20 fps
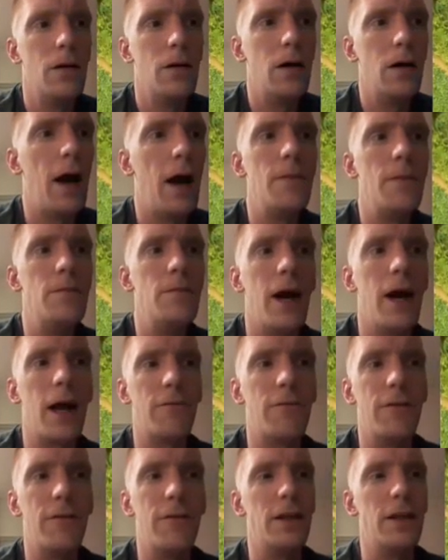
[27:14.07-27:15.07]
I'm not a
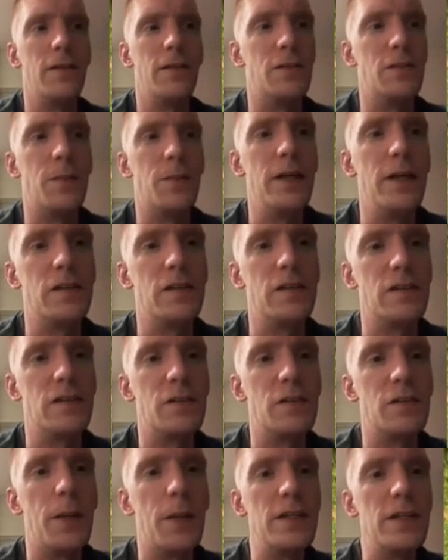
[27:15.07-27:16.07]
fan of these bases.
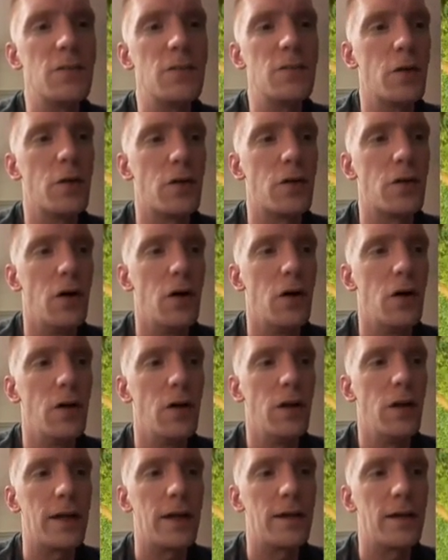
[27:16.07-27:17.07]
These bases where they're all
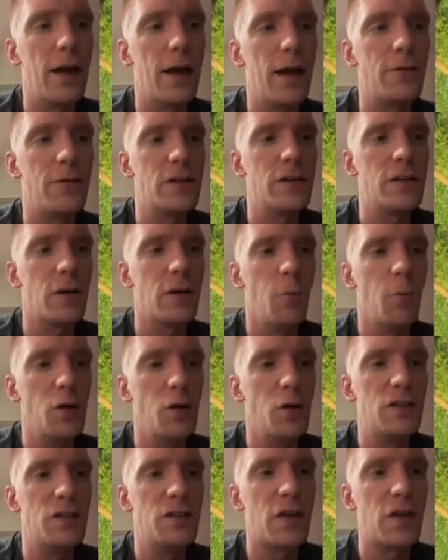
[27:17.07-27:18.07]
like, everything's on
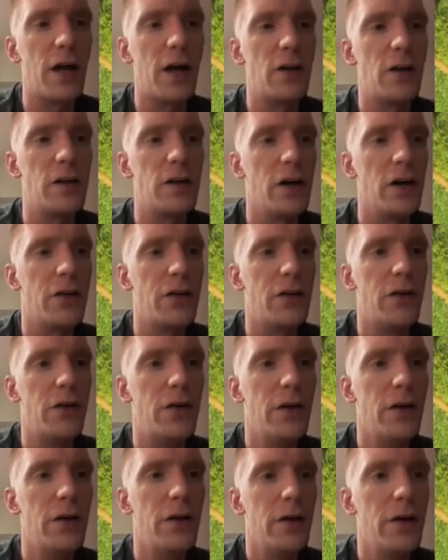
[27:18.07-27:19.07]
one side or the
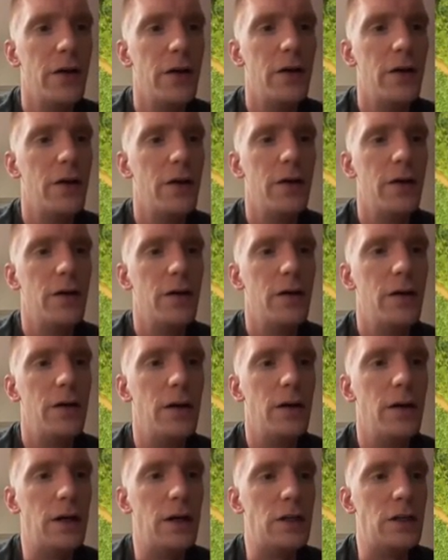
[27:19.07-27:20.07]
other,
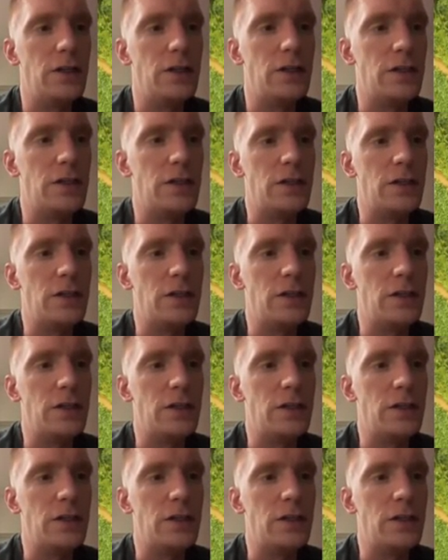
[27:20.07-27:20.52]
and it's just,